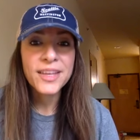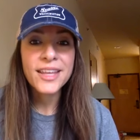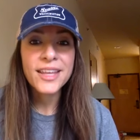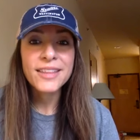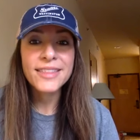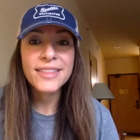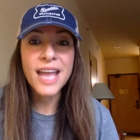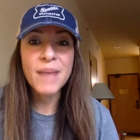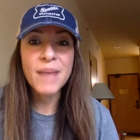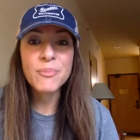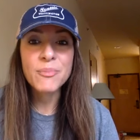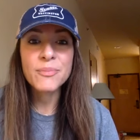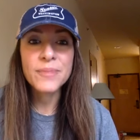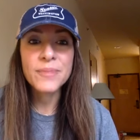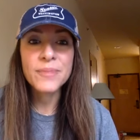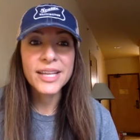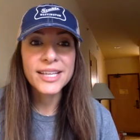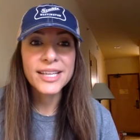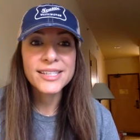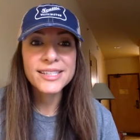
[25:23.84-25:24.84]
That
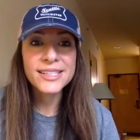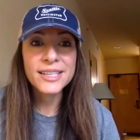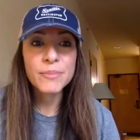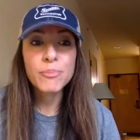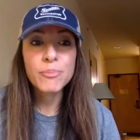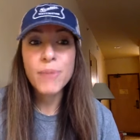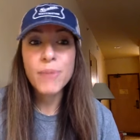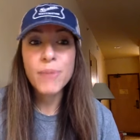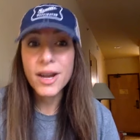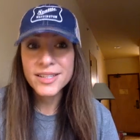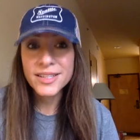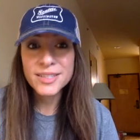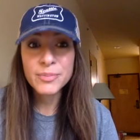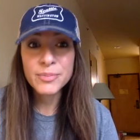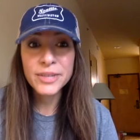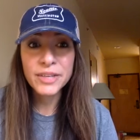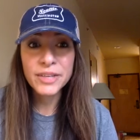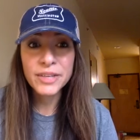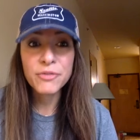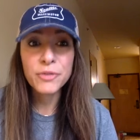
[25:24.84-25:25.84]
means
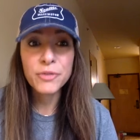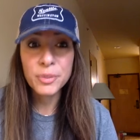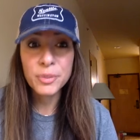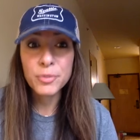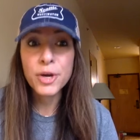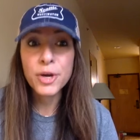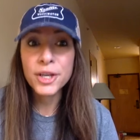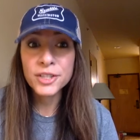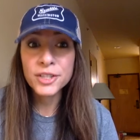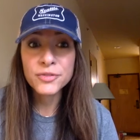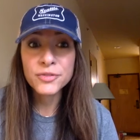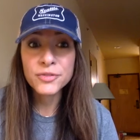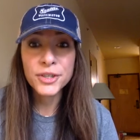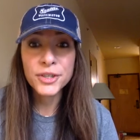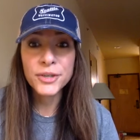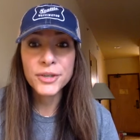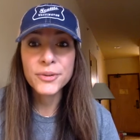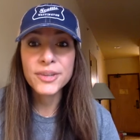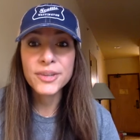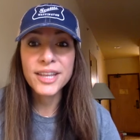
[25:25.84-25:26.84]
possibly free product for
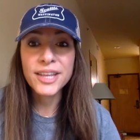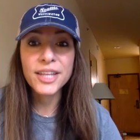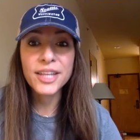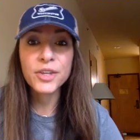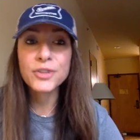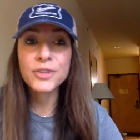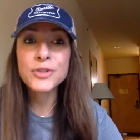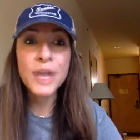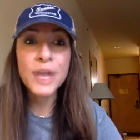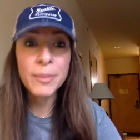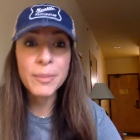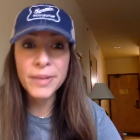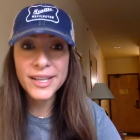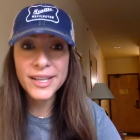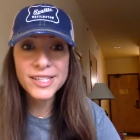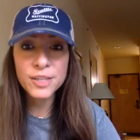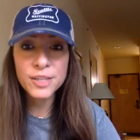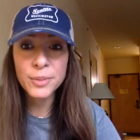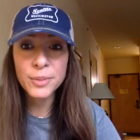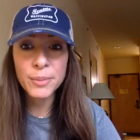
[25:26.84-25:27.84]
you, like your
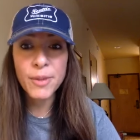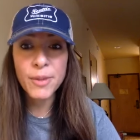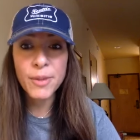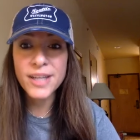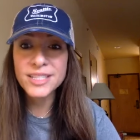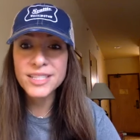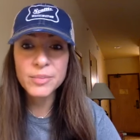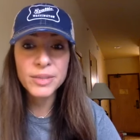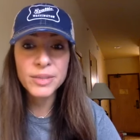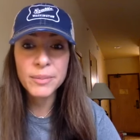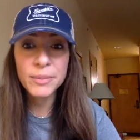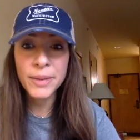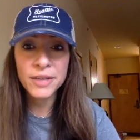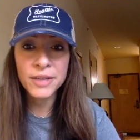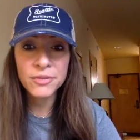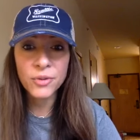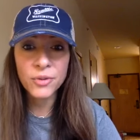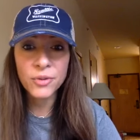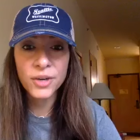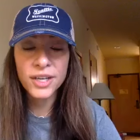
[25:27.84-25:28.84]
triplex could be possibly
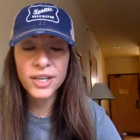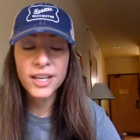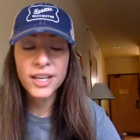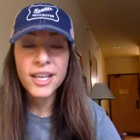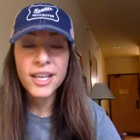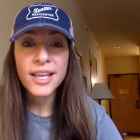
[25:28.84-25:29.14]
paid for.